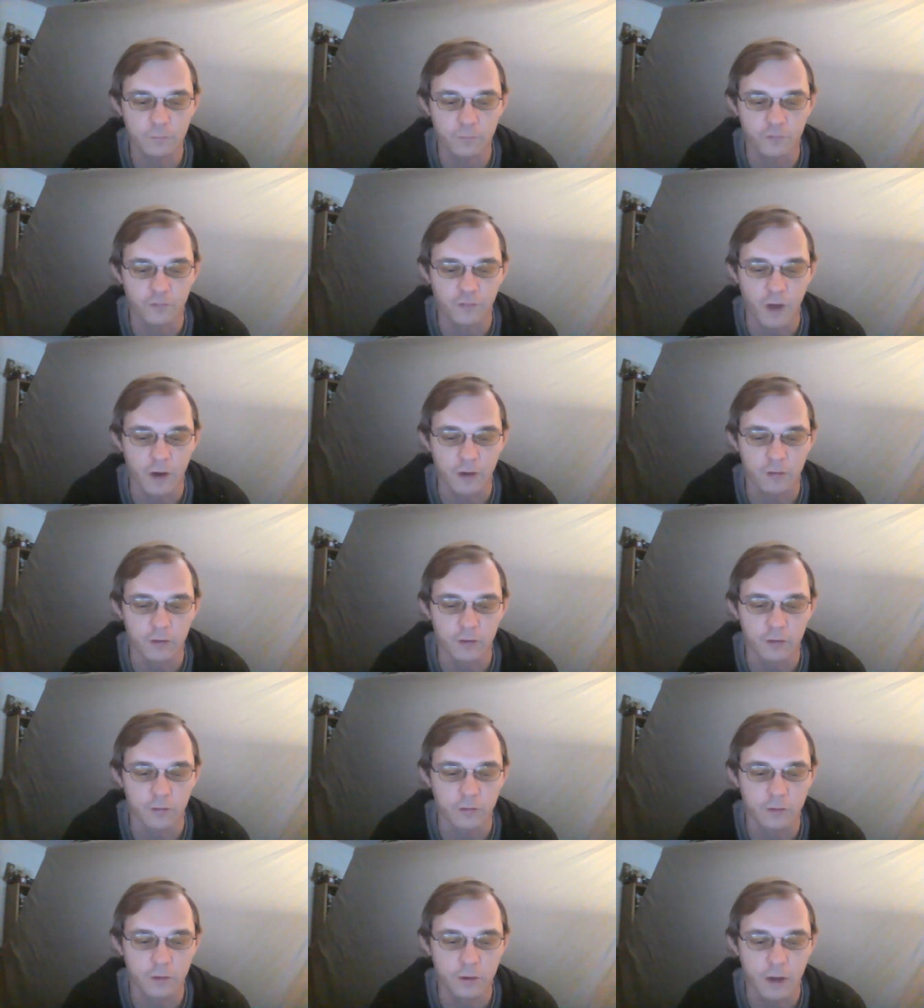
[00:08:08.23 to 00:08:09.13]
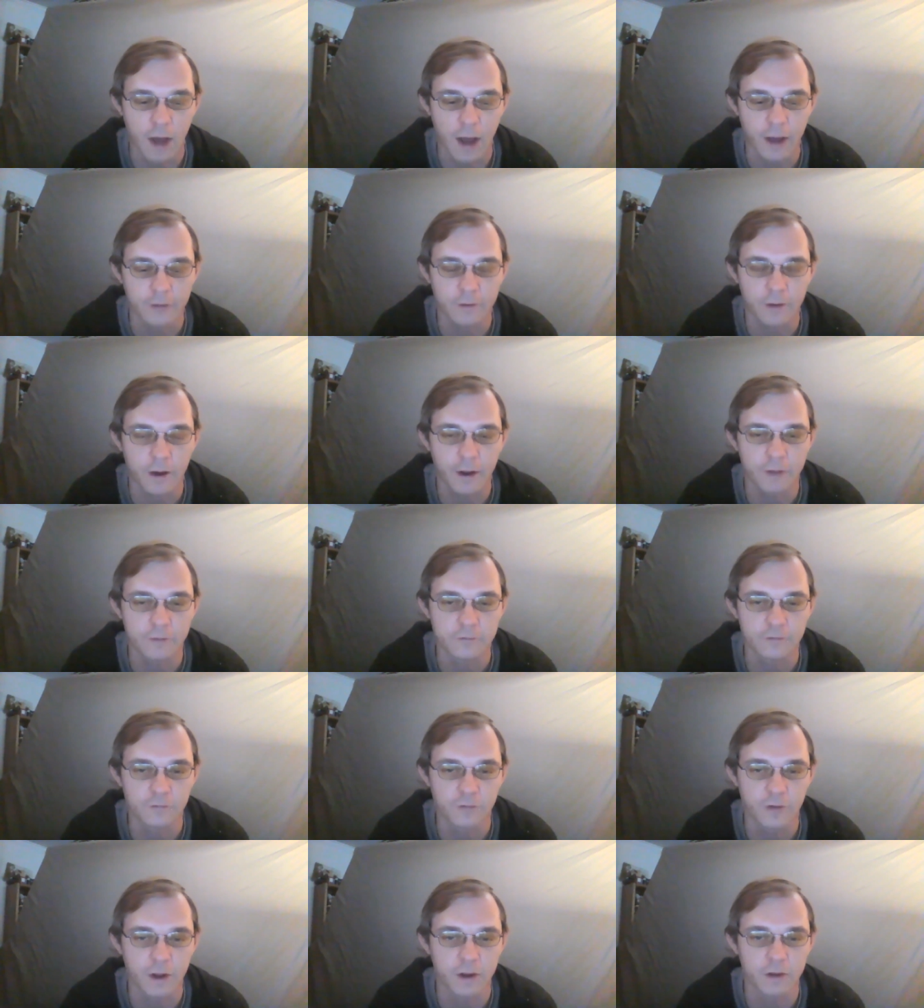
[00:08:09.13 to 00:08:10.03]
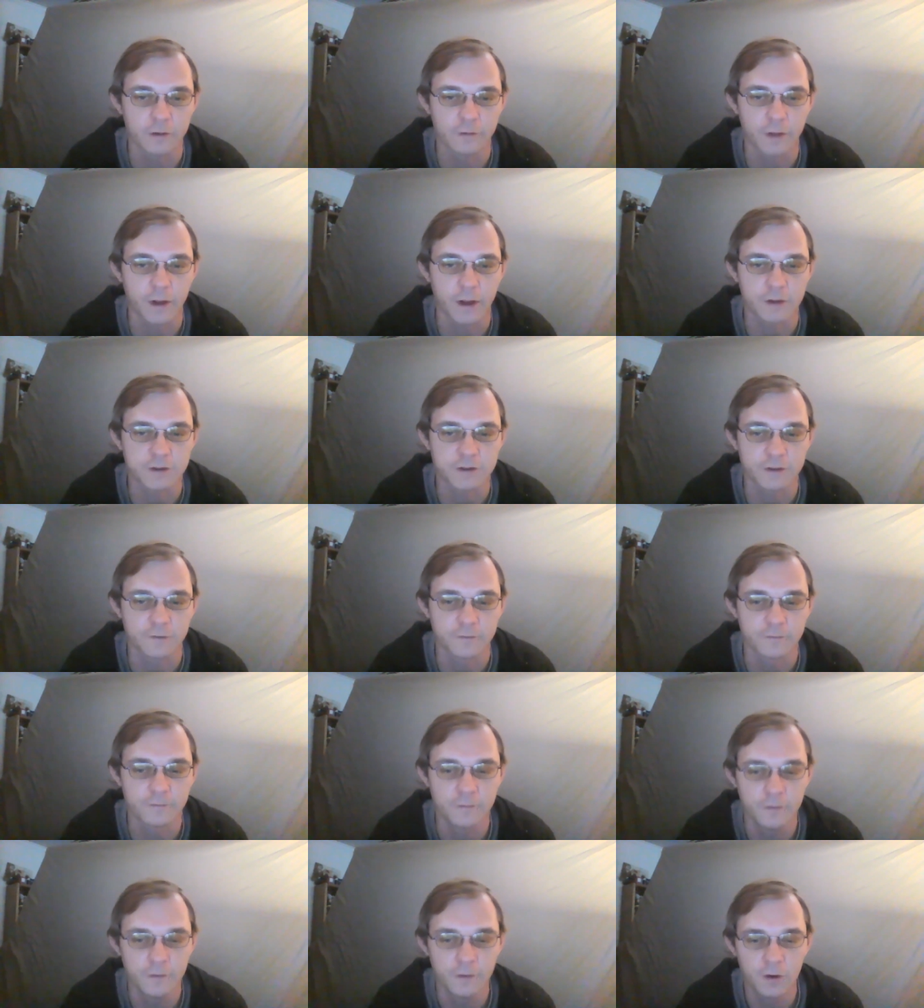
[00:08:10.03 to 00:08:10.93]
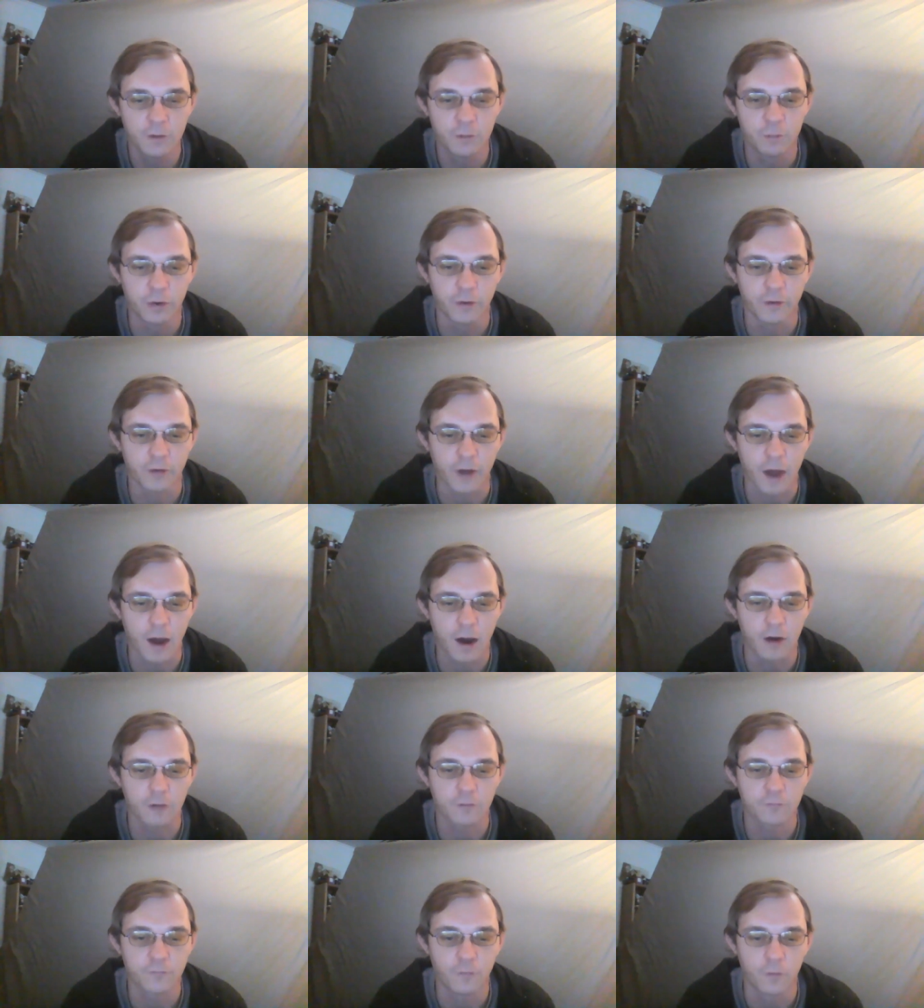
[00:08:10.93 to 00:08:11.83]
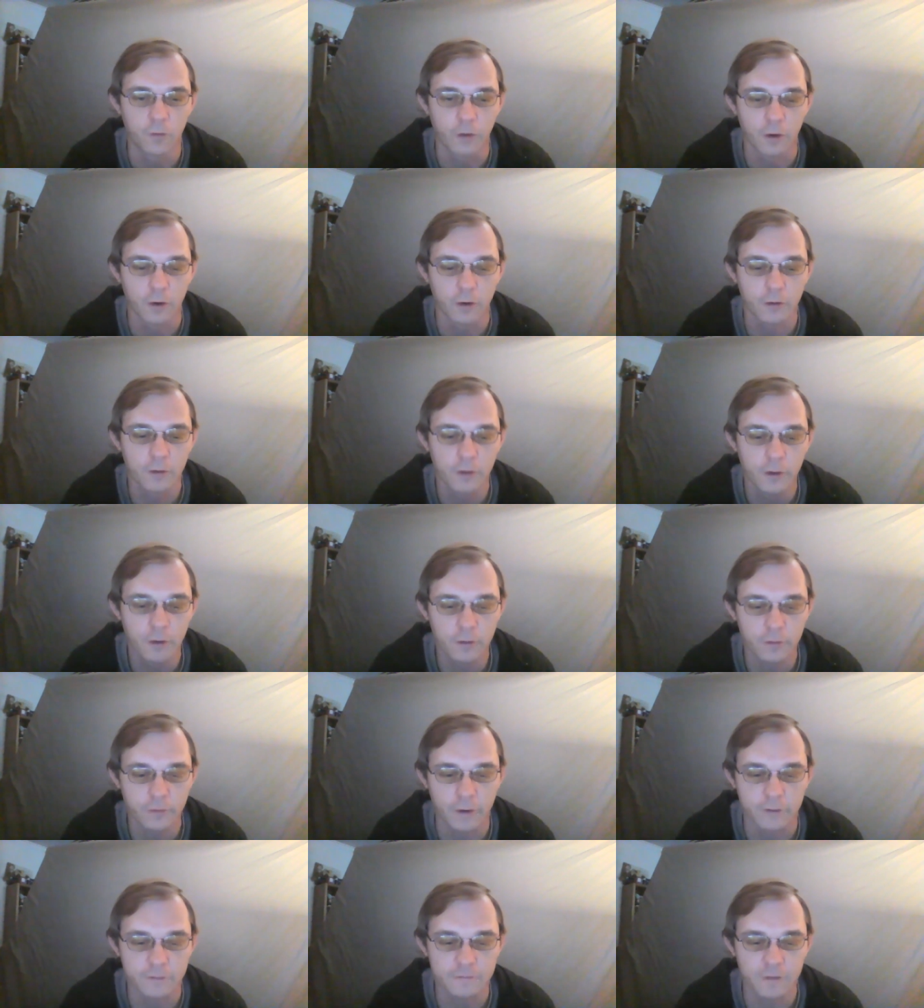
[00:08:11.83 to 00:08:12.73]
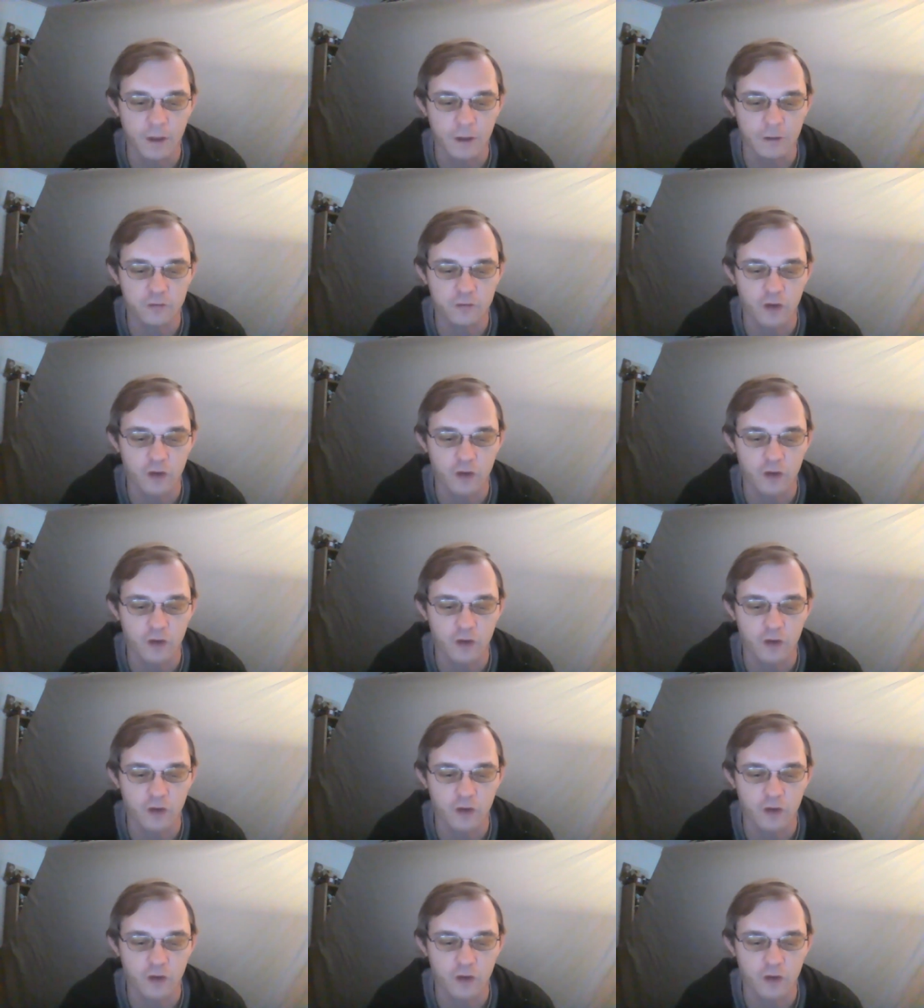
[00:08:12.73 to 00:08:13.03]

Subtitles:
federal guidelines and regulations put out for, like, say,